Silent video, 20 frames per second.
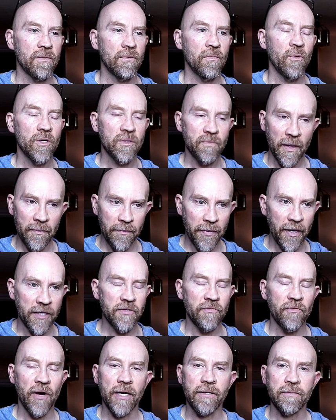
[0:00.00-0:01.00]
was my best
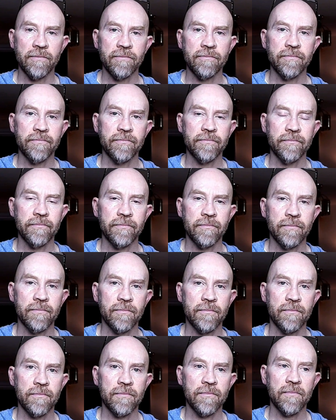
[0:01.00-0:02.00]
friend.
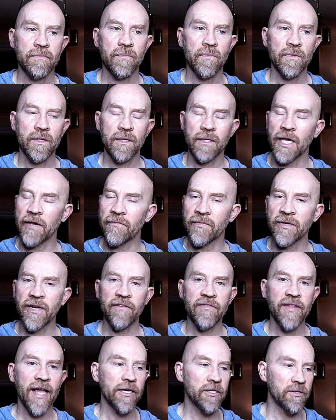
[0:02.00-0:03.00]
Even
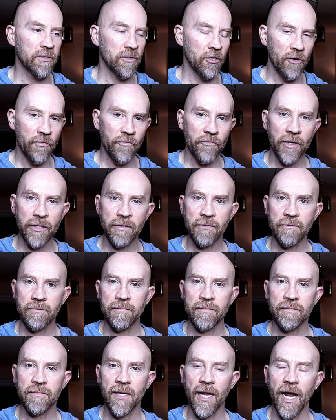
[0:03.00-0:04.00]
after that girlfriend,
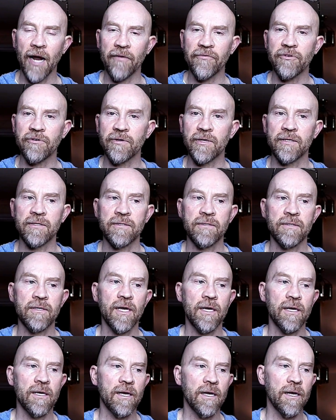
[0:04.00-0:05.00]
after
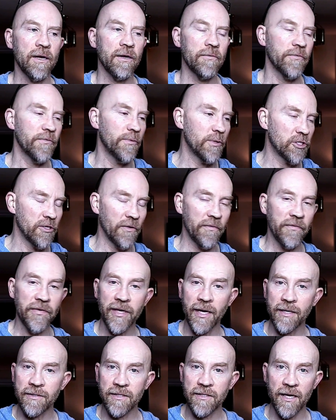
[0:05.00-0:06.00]
a future
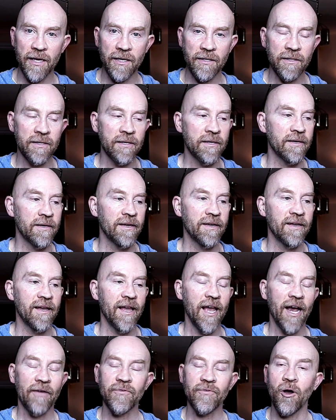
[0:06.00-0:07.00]
fiance,
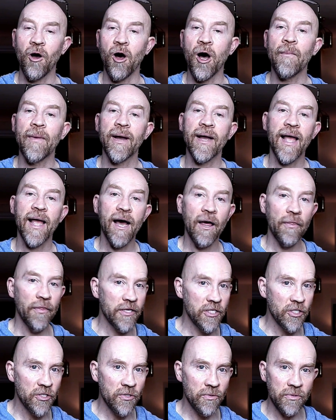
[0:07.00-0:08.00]
after all my health
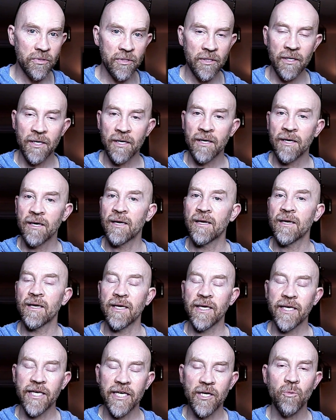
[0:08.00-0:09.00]
issues,
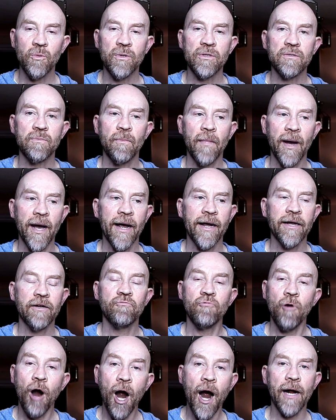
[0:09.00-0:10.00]
he was my
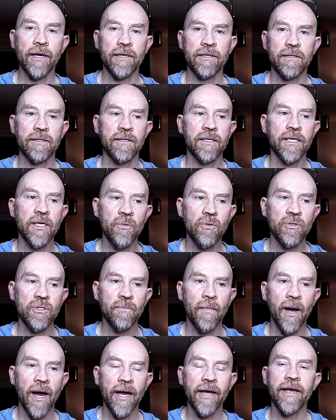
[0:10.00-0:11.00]
rock. He was
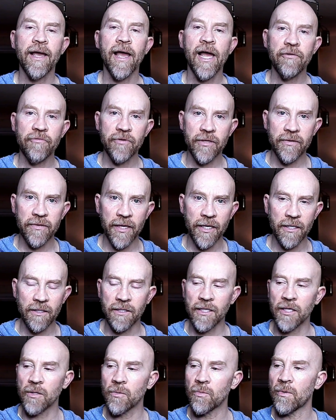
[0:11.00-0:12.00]
my everything.
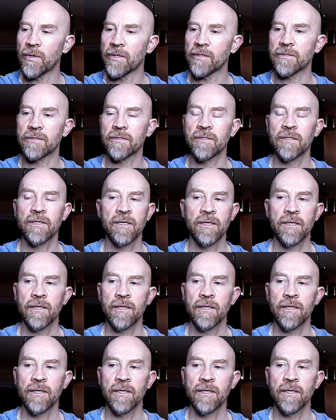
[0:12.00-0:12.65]
He was